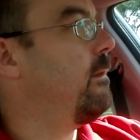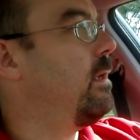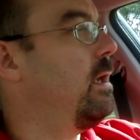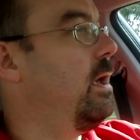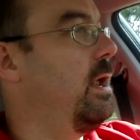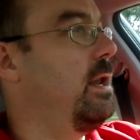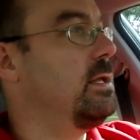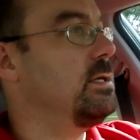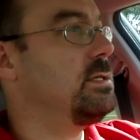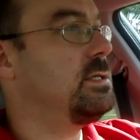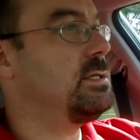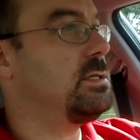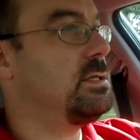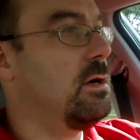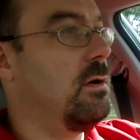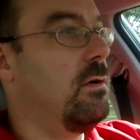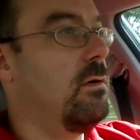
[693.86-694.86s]
It is
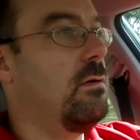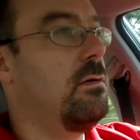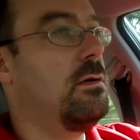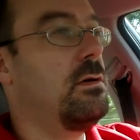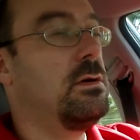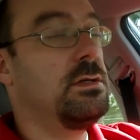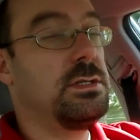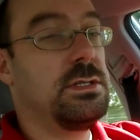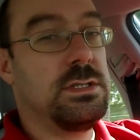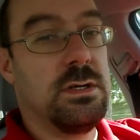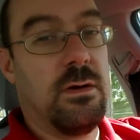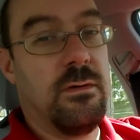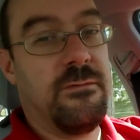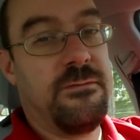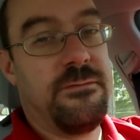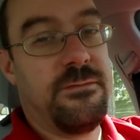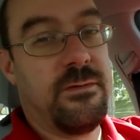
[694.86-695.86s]
so,
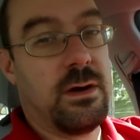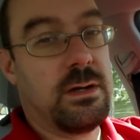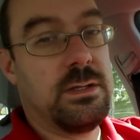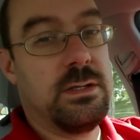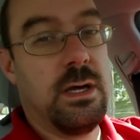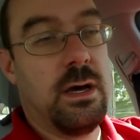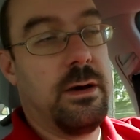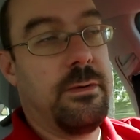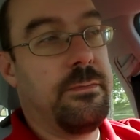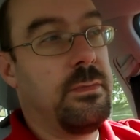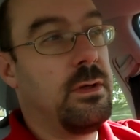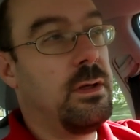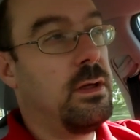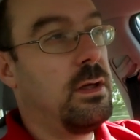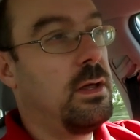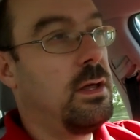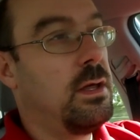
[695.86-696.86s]
so fucked up.
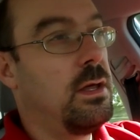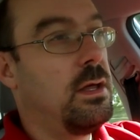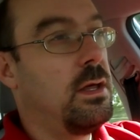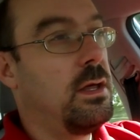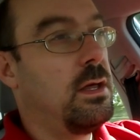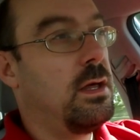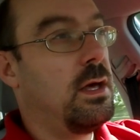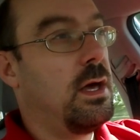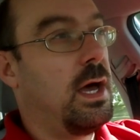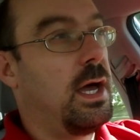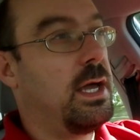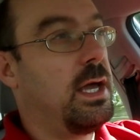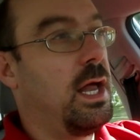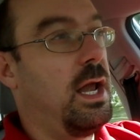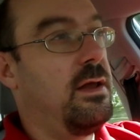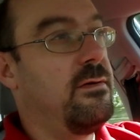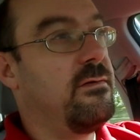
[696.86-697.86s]
I
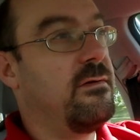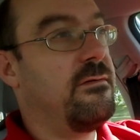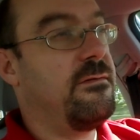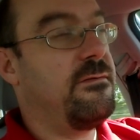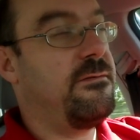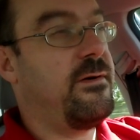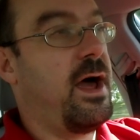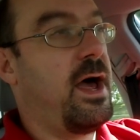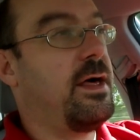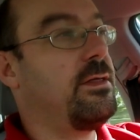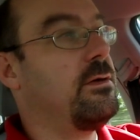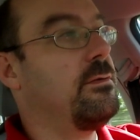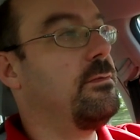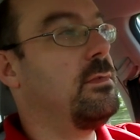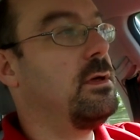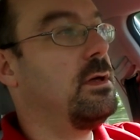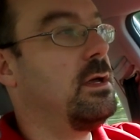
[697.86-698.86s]
can't even
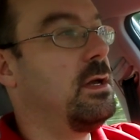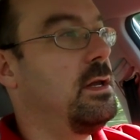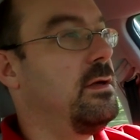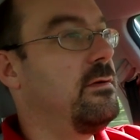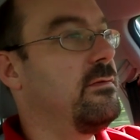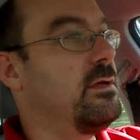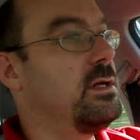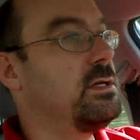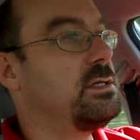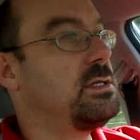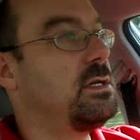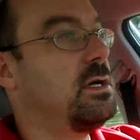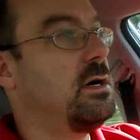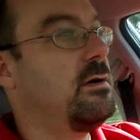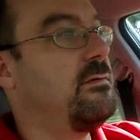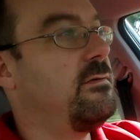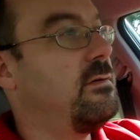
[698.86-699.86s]
fathom any of this
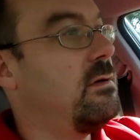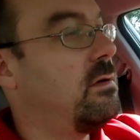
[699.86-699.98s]
stuff.